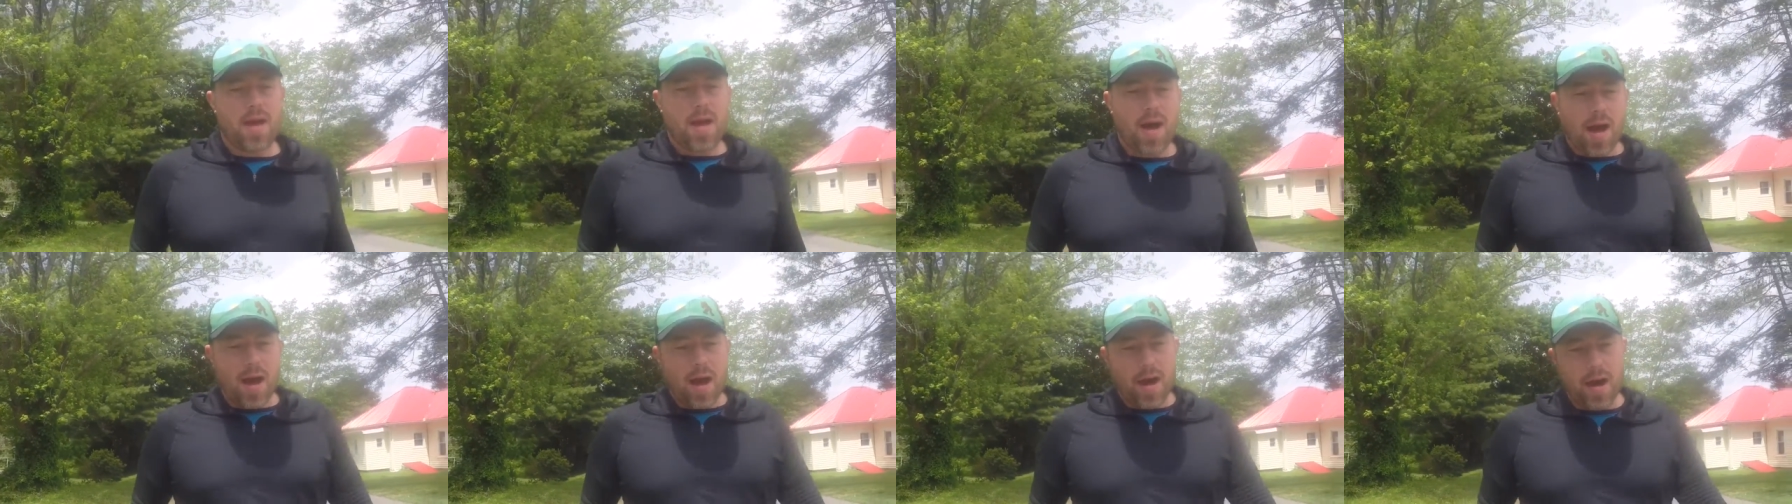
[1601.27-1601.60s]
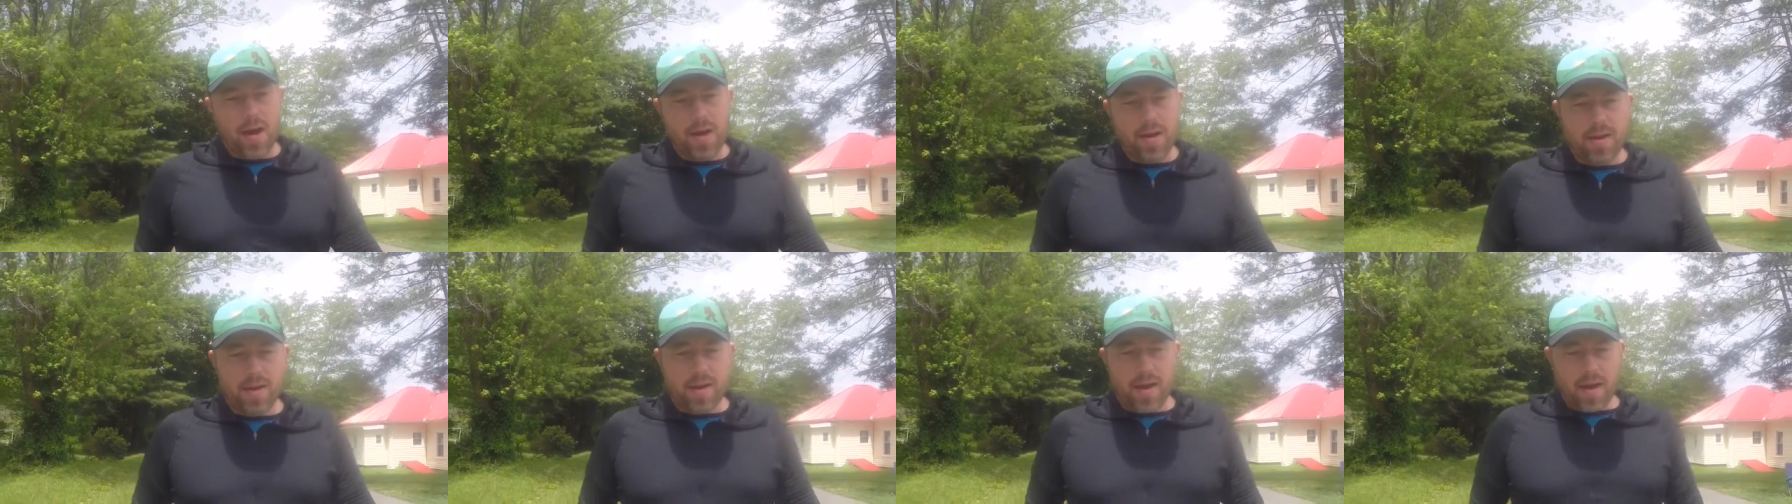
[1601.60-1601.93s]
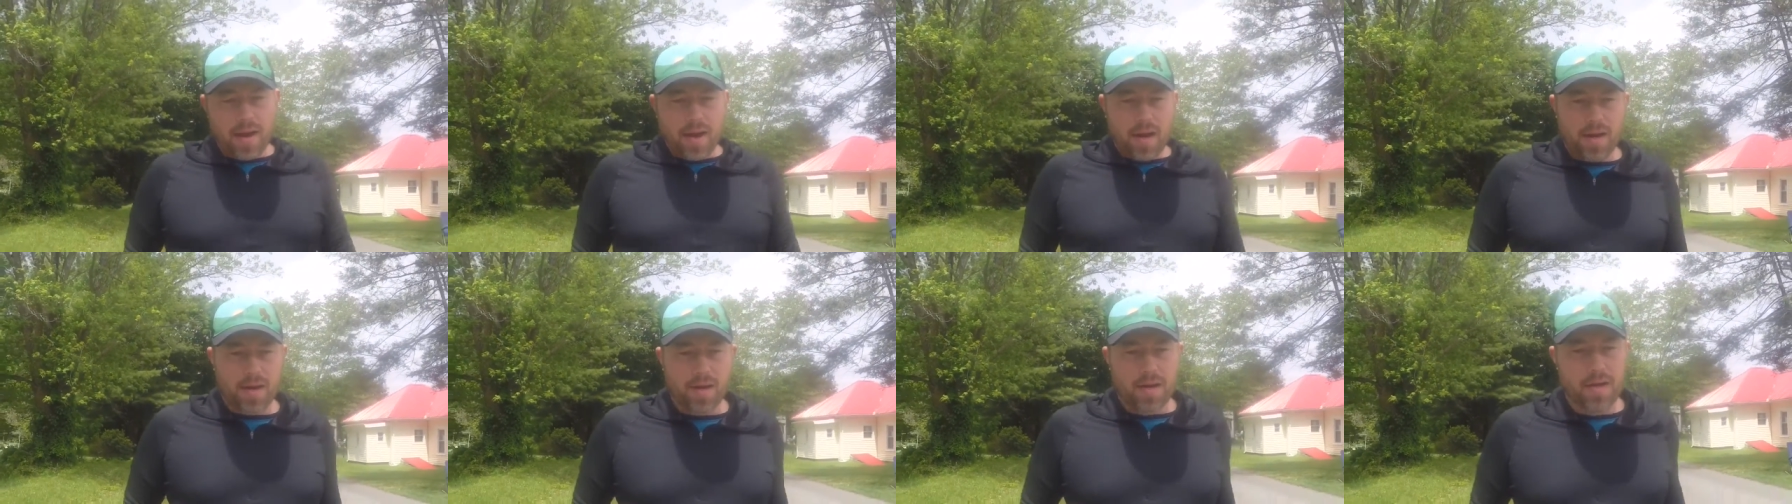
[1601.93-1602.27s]
on
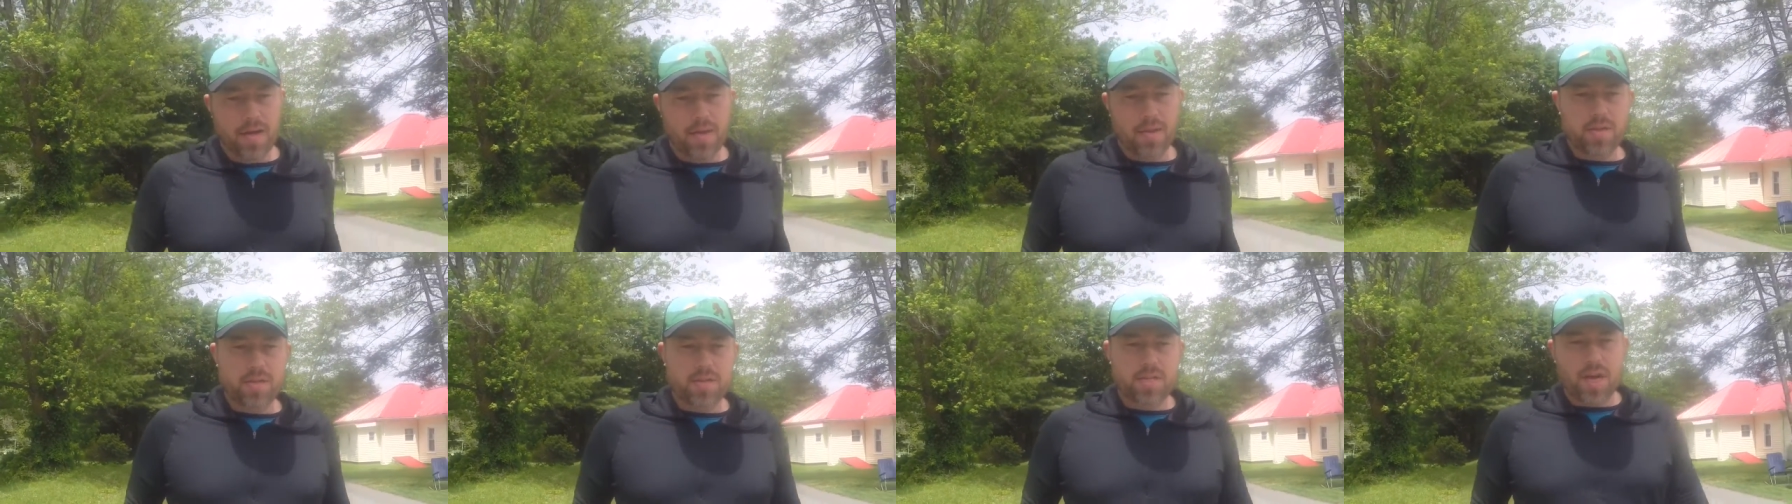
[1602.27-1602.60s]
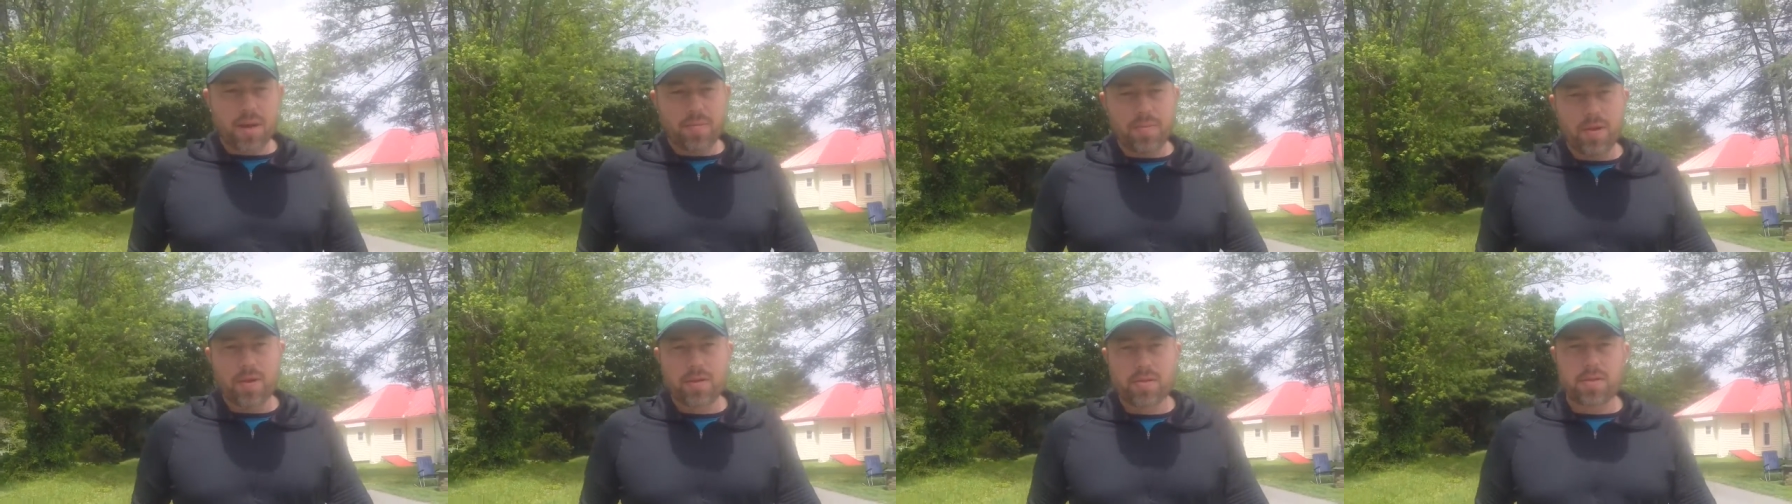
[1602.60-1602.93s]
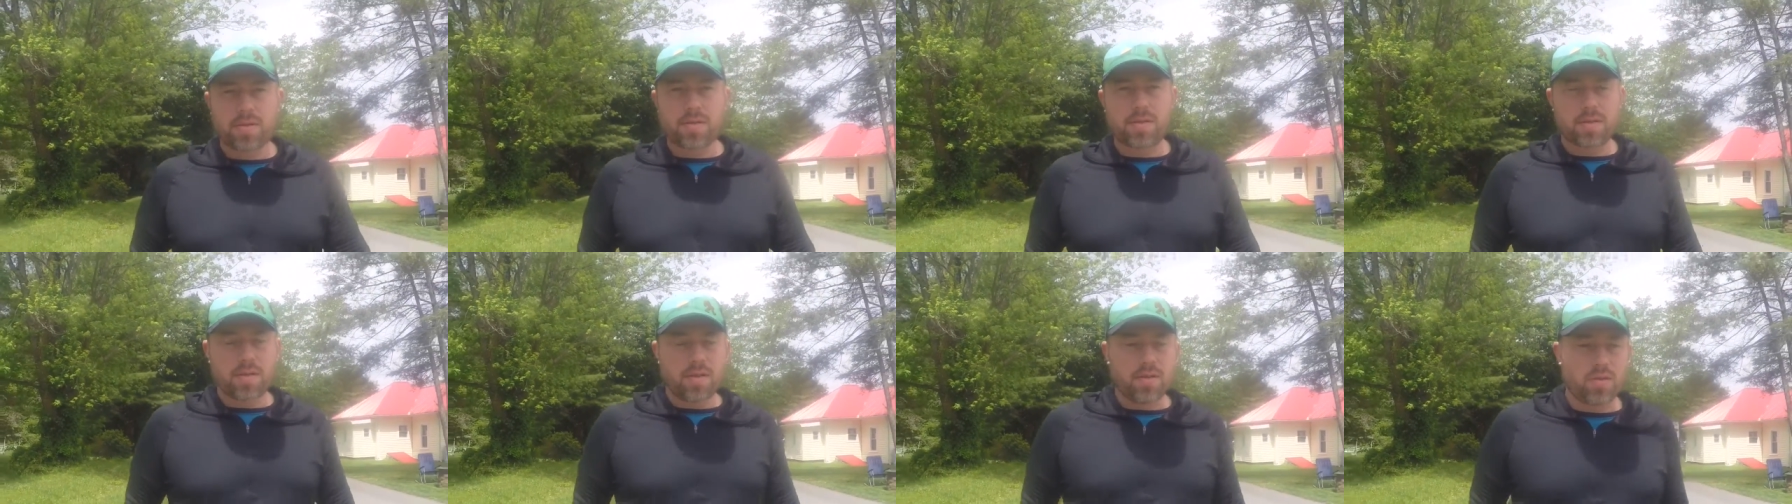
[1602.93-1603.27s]
the
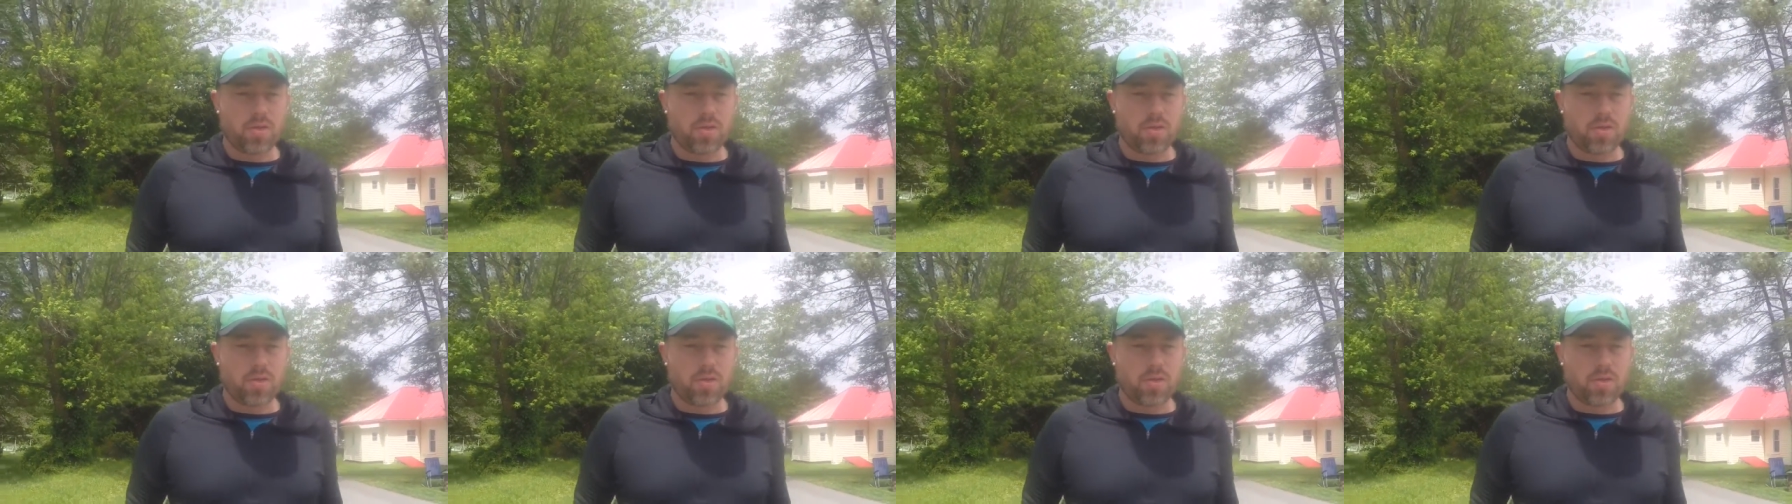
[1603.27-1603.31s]
summits,